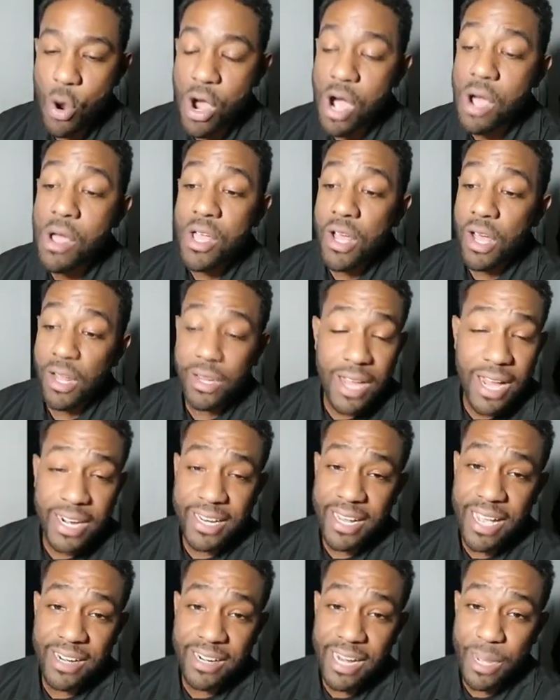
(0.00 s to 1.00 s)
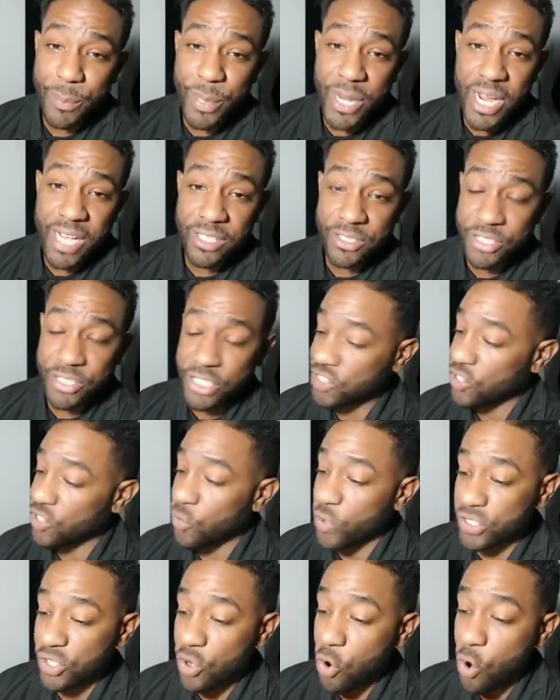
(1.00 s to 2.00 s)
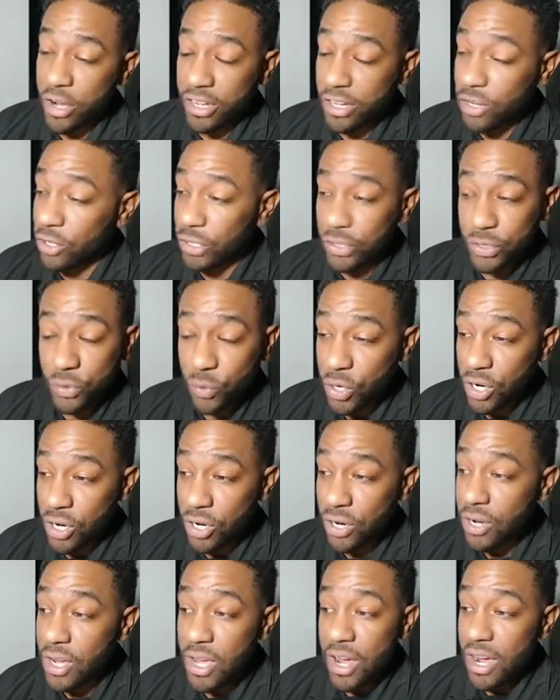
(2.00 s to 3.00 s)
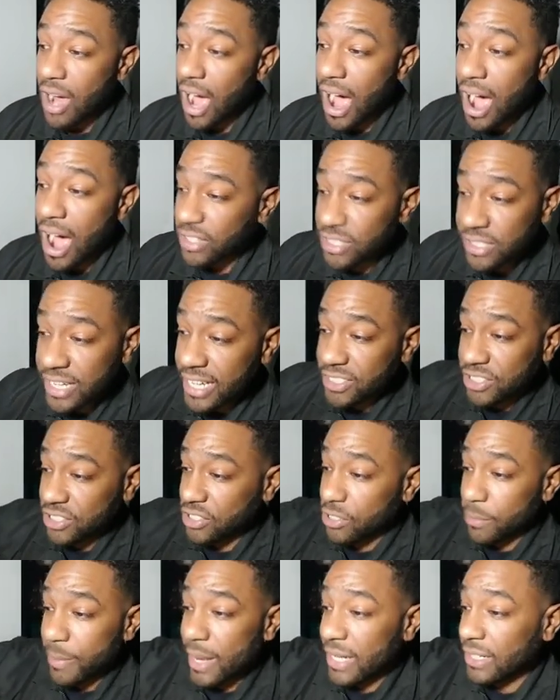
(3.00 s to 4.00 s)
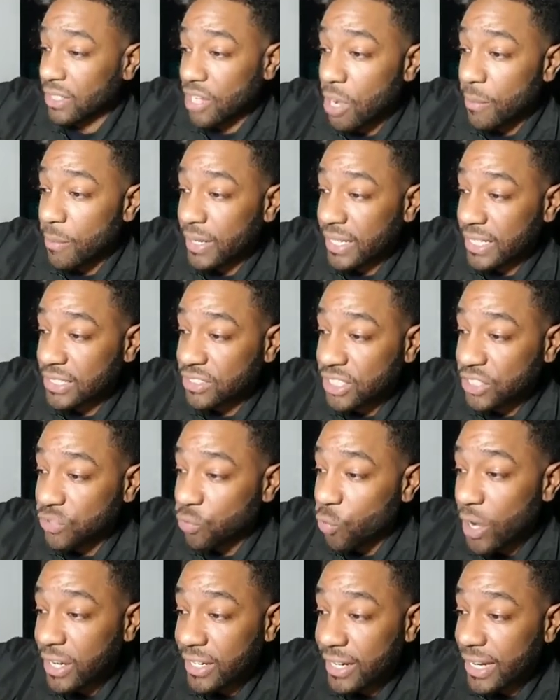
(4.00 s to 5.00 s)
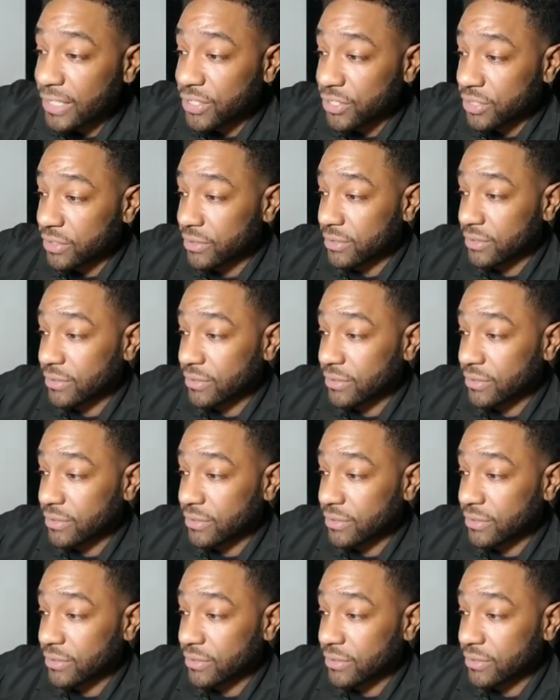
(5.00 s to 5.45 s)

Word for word: Well, a lot of y'all not paying attention to what's going on in the world. All the nations about to come against this one nation.